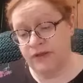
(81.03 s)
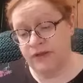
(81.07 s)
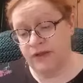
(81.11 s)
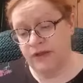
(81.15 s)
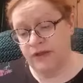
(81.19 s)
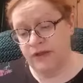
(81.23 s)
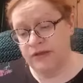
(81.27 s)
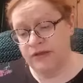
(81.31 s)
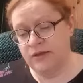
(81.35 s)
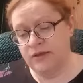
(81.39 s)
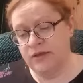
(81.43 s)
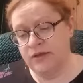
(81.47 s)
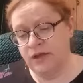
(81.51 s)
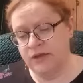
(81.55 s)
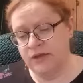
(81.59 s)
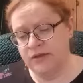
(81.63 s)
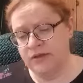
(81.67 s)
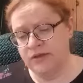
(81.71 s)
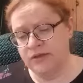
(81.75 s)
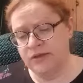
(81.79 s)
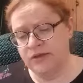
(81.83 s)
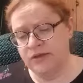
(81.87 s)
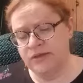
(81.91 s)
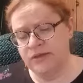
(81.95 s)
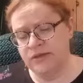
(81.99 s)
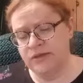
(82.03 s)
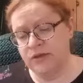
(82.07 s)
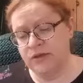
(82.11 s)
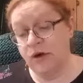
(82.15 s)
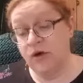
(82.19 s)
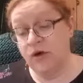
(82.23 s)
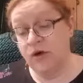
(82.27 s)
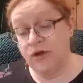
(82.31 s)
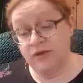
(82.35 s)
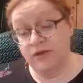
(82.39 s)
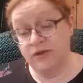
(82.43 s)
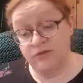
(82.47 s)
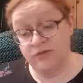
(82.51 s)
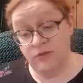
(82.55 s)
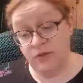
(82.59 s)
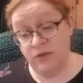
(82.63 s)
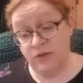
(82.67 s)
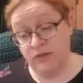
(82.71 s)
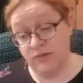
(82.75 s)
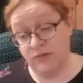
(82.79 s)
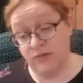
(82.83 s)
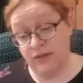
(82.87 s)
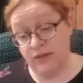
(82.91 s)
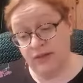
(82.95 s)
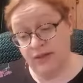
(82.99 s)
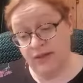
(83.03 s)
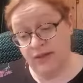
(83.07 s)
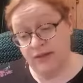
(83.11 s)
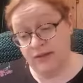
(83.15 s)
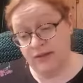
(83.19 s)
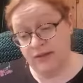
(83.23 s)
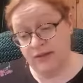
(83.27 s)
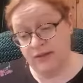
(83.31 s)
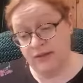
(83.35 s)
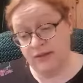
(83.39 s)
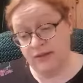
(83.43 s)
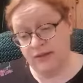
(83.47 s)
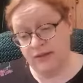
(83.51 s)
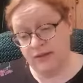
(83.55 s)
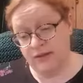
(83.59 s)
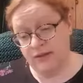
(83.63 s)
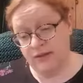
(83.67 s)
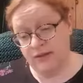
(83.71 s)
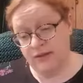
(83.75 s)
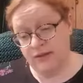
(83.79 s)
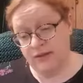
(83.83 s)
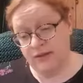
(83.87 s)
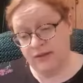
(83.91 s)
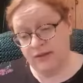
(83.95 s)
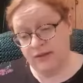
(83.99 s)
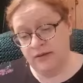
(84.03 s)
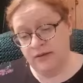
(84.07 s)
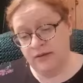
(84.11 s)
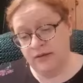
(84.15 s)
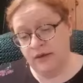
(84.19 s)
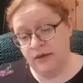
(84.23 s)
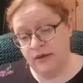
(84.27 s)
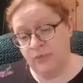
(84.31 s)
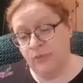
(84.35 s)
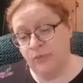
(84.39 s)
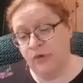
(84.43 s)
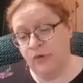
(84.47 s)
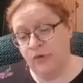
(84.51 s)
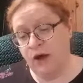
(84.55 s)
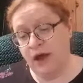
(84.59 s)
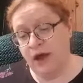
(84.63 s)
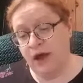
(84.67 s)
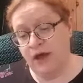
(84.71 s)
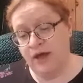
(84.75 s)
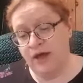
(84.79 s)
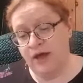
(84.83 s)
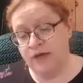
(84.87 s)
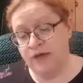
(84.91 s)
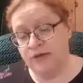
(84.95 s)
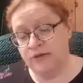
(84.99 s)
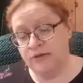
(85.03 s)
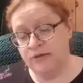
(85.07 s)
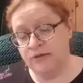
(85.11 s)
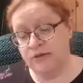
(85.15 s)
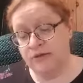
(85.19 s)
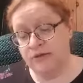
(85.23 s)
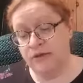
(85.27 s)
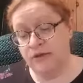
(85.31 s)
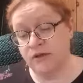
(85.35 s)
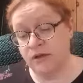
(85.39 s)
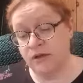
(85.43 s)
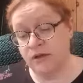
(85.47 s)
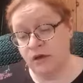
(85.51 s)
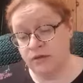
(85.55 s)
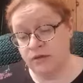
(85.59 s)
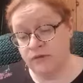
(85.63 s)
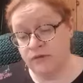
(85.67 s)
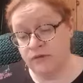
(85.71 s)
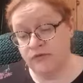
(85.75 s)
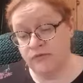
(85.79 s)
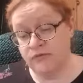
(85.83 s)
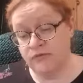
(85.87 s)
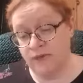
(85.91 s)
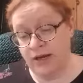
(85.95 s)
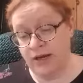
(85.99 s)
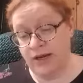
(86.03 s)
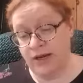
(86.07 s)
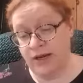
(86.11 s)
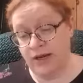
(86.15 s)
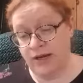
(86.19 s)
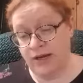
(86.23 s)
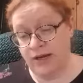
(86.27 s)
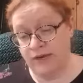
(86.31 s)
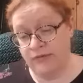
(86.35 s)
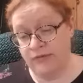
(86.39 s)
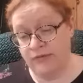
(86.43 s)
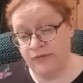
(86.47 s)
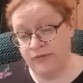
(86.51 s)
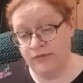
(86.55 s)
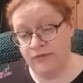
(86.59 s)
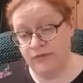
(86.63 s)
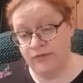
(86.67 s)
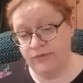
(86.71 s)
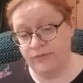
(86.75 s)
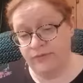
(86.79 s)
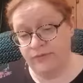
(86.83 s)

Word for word: At night his song is with me, a prayer to the God of my life.